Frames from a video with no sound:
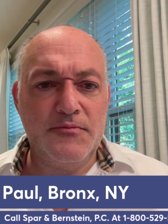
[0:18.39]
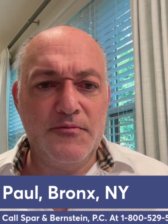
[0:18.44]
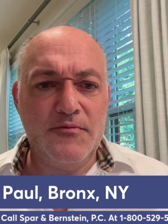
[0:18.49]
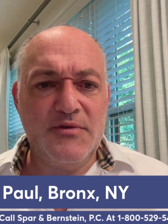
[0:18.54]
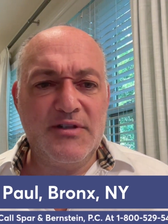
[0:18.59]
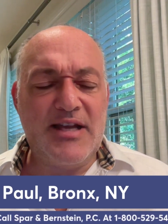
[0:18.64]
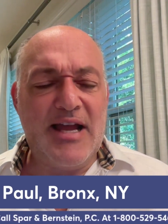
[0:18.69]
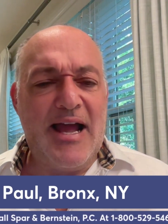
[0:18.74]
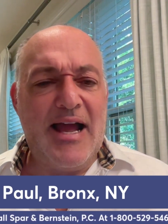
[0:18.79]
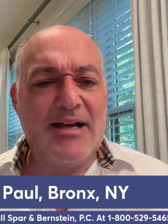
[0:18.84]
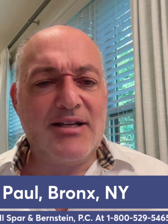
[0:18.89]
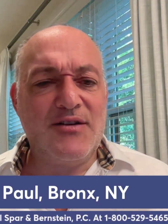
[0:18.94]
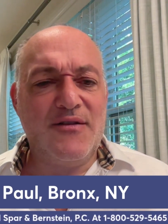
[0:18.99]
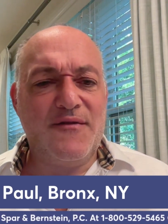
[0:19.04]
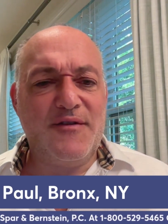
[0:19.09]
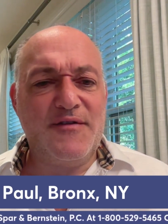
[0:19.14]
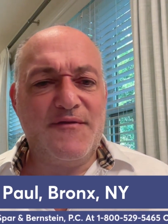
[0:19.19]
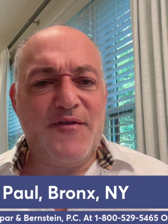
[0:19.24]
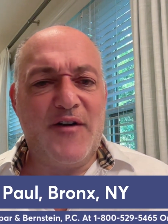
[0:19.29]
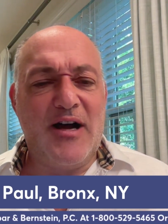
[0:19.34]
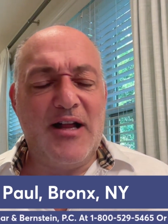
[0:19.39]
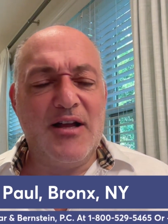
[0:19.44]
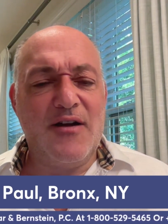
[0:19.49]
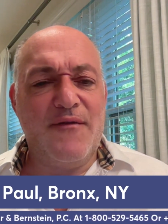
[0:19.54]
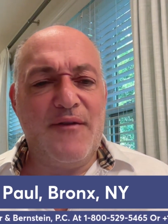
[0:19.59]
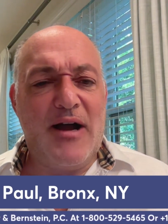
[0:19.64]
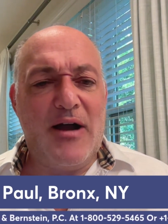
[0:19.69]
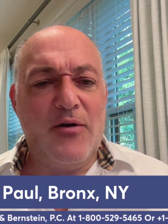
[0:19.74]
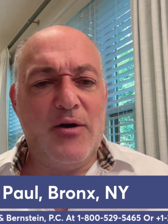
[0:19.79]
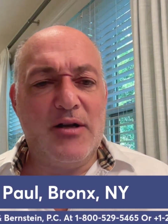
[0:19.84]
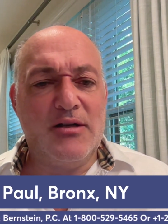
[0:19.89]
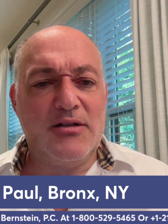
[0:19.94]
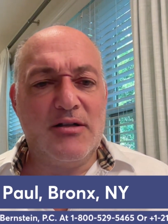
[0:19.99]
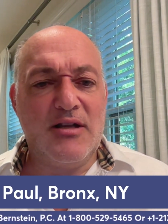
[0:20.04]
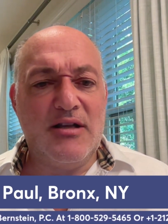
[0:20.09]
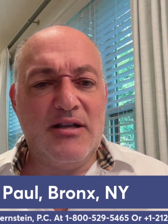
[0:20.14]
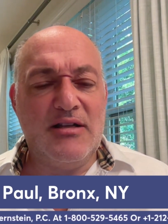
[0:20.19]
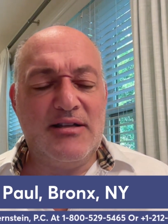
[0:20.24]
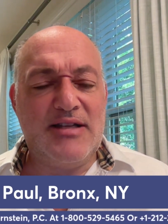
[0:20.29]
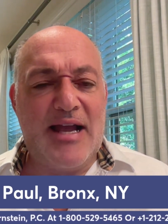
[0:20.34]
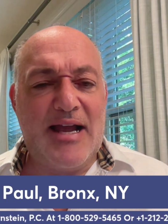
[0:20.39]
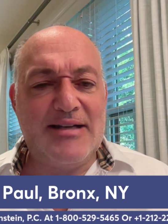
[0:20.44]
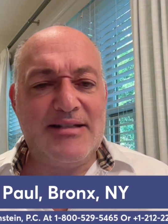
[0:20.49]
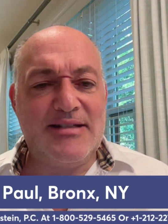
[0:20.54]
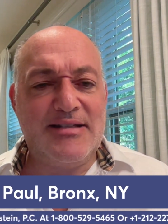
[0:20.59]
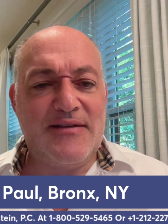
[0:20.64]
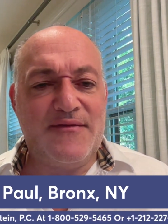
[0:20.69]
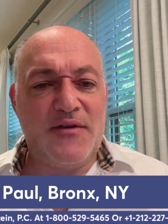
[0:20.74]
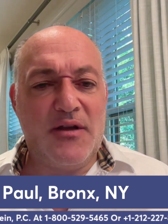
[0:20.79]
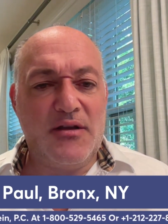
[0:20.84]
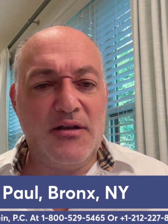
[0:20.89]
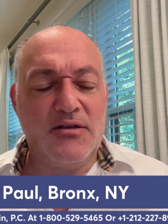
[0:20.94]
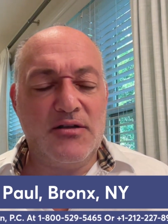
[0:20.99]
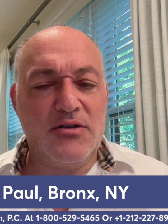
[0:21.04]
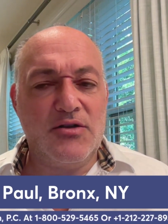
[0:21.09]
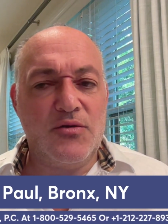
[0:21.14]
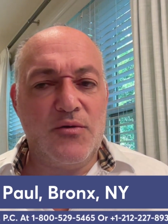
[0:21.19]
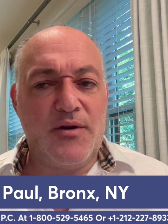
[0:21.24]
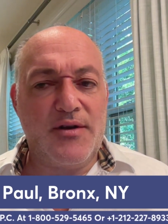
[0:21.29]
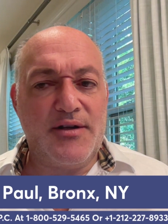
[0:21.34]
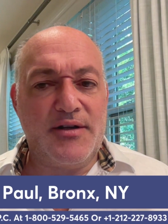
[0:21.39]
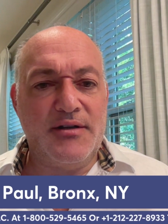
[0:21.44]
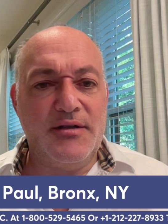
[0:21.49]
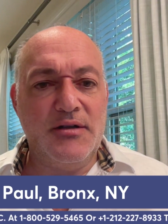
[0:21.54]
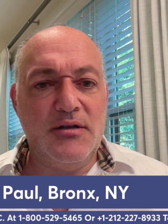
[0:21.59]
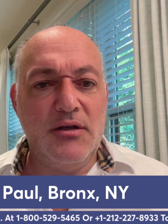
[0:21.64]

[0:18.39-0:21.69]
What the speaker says: Tax. If he's filing a VAWA, the taxes have nothing to do with it.